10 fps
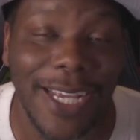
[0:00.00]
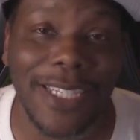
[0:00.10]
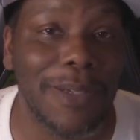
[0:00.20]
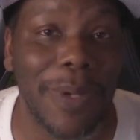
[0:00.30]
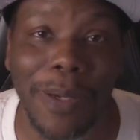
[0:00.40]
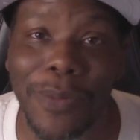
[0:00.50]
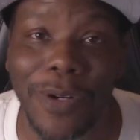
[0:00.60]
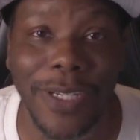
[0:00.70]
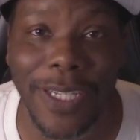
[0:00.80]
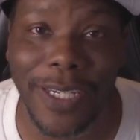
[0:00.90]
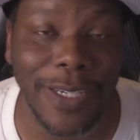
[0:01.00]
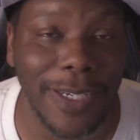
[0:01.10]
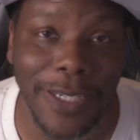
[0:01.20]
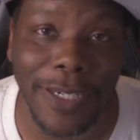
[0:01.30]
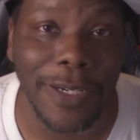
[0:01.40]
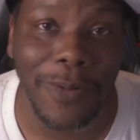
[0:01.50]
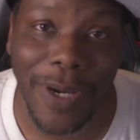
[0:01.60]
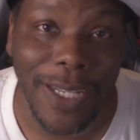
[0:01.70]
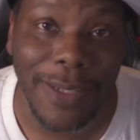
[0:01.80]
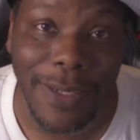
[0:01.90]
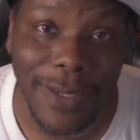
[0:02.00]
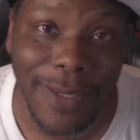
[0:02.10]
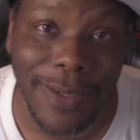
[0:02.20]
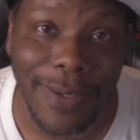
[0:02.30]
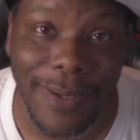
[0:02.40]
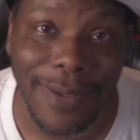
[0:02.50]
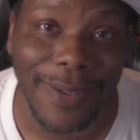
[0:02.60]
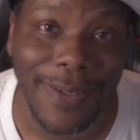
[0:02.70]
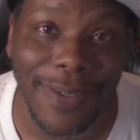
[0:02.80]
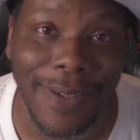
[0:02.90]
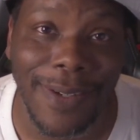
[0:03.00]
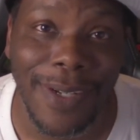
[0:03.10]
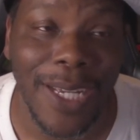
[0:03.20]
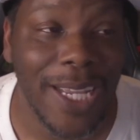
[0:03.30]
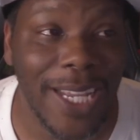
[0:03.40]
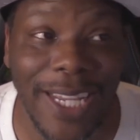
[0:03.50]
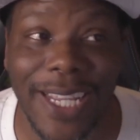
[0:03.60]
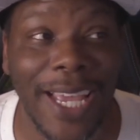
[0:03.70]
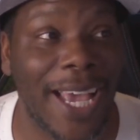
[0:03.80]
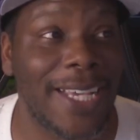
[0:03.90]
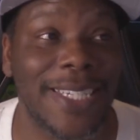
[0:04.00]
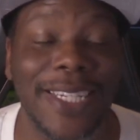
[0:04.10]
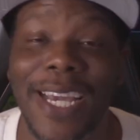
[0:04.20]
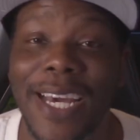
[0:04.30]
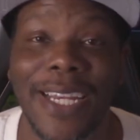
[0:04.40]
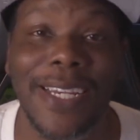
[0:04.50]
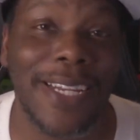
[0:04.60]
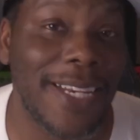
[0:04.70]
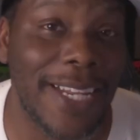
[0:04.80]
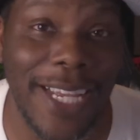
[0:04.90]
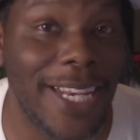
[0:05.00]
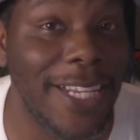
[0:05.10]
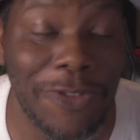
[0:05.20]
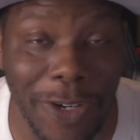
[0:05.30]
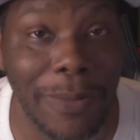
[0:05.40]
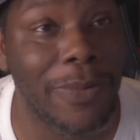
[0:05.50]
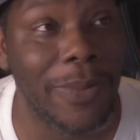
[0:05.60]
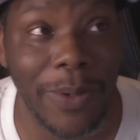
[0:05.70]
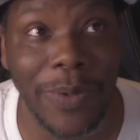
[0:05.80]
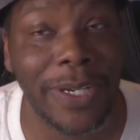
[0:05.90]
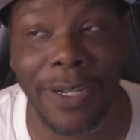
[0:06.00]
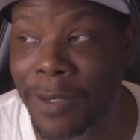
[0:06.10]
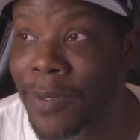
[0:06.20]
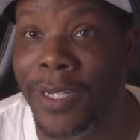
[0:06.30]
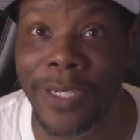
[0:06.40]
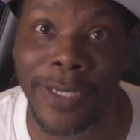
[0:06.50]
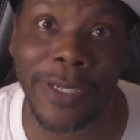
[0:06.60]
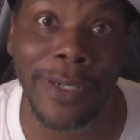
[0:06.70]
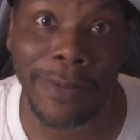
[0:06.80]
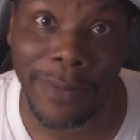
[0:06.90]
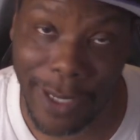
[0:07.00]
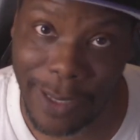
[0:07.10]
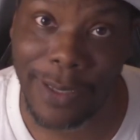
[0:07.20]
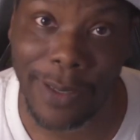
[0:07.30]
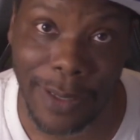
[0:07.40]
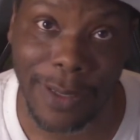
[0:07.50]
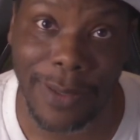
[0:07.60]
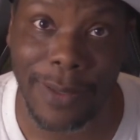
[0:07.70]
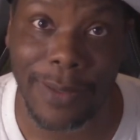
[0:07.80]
to make more than Deshaun Watson. He hasn't gotten in any trouble when we know what Deshaun Watson did.